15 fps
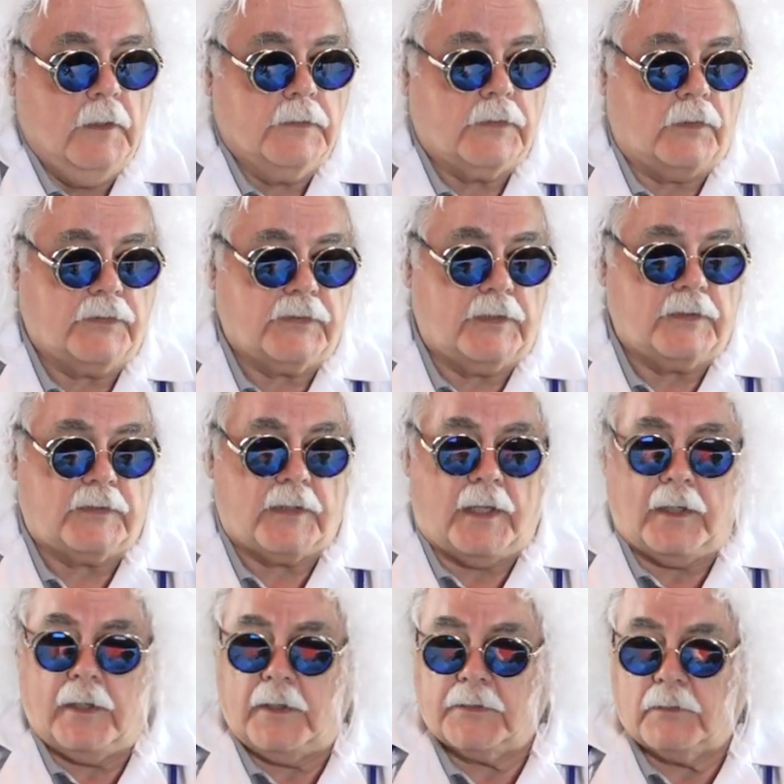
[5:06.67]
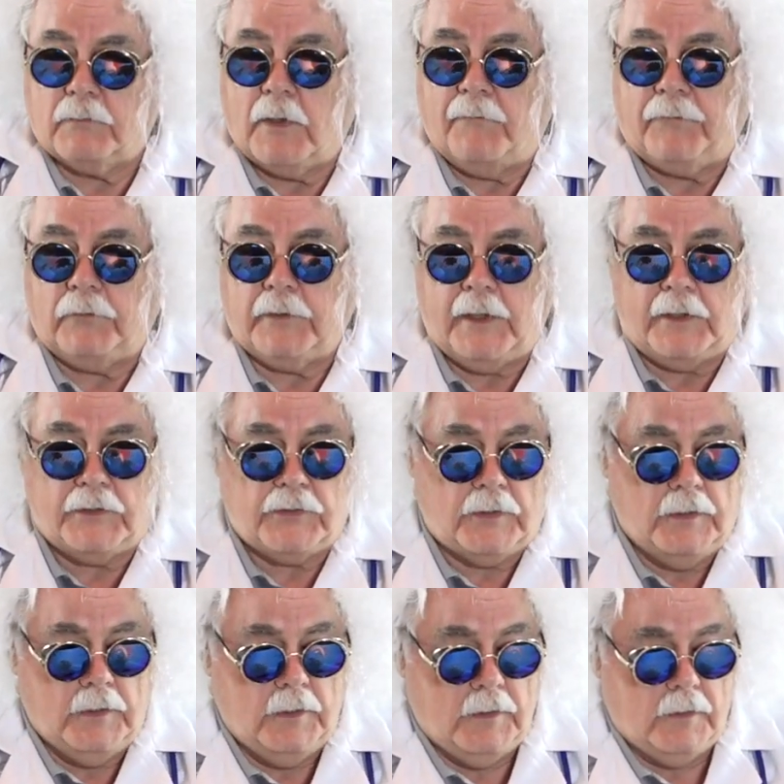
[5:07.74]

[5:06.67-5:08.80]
So since that has a ruffled edge,